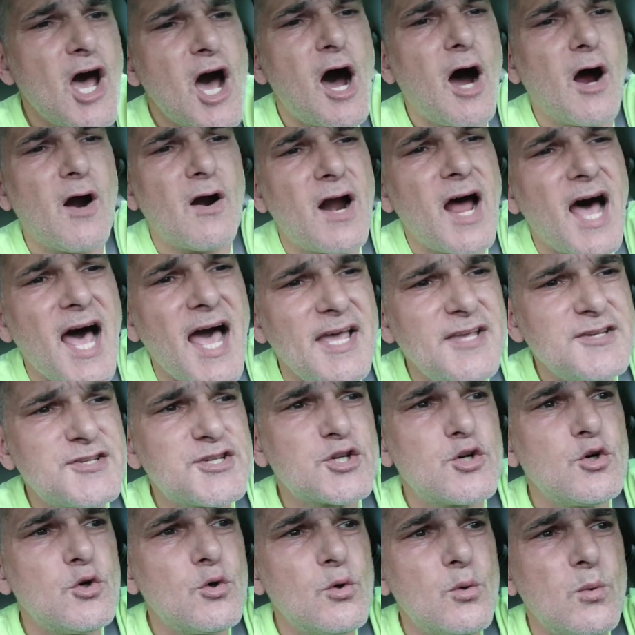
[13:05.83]
Our high
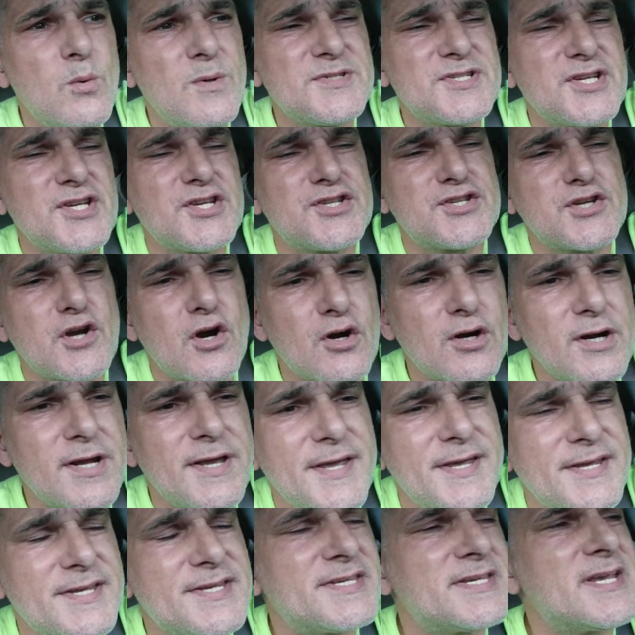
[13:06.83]
school was a
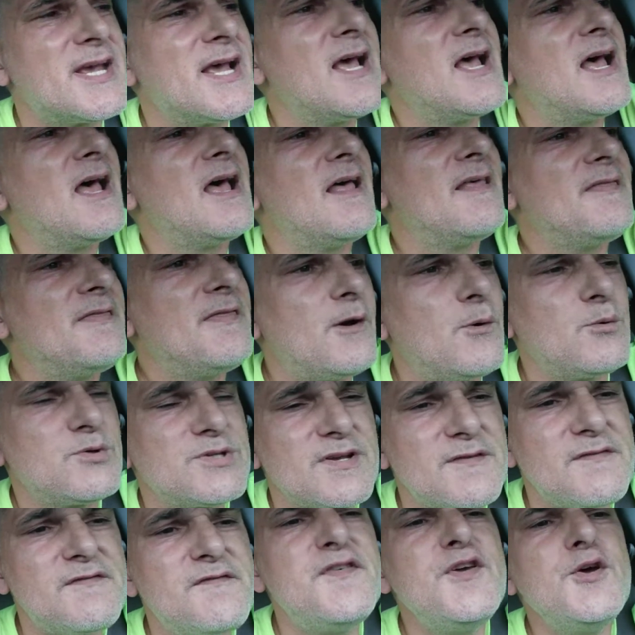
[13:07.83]
circus there was
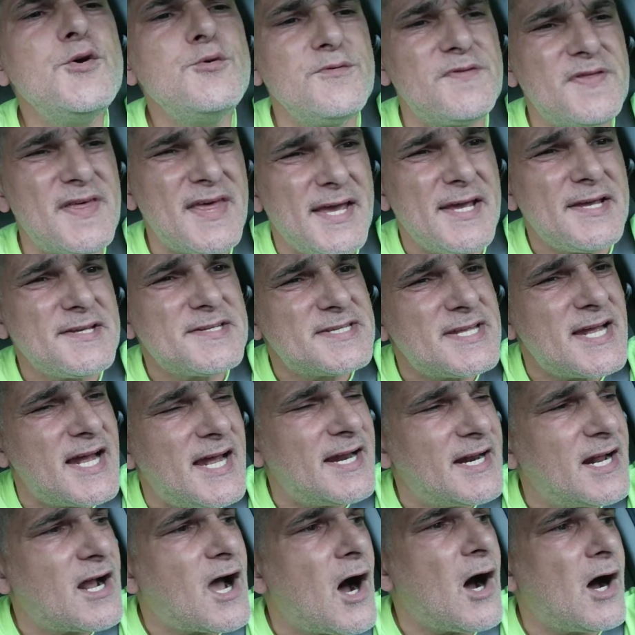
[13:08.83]
a few things that
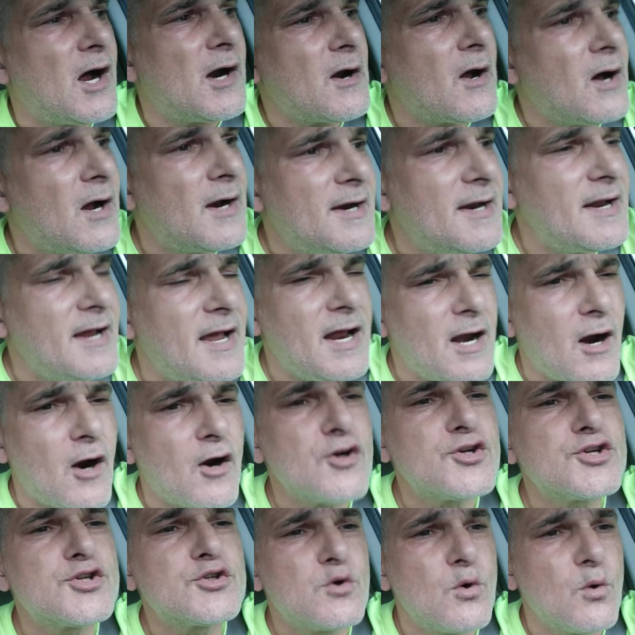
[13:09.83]
had gone on at
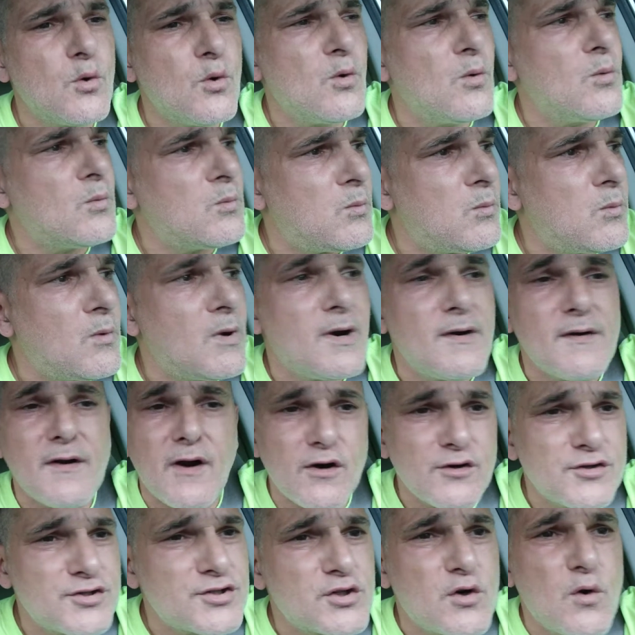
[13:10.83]
our school where
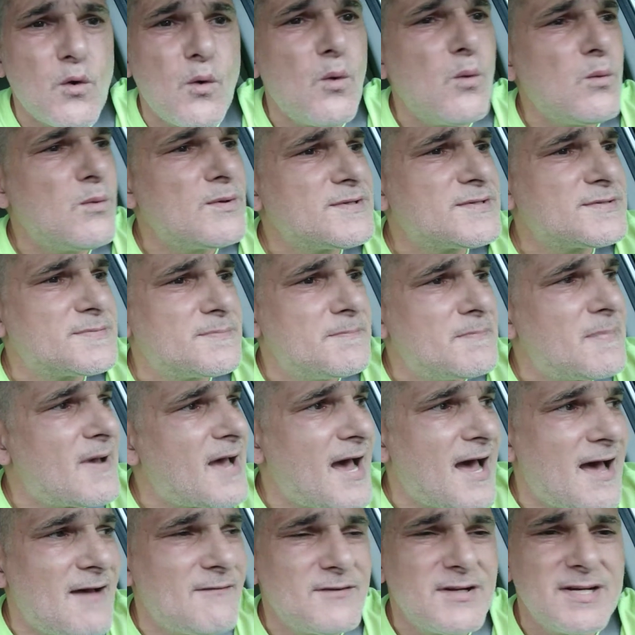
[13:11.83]
our school was
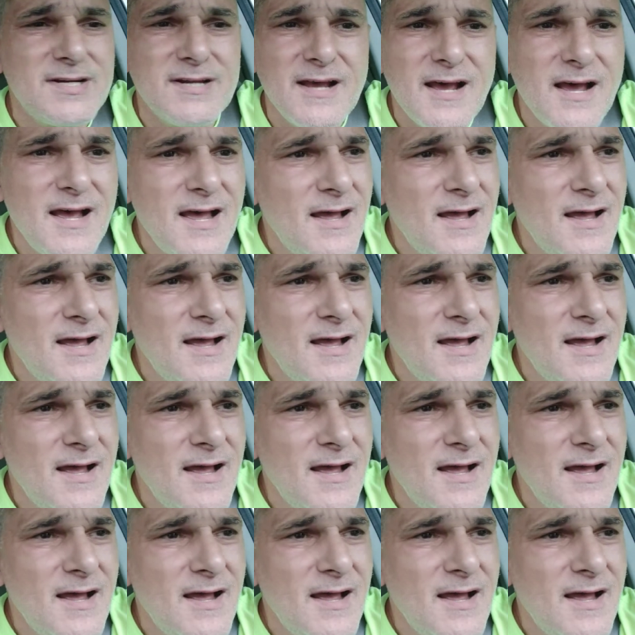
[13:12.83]
having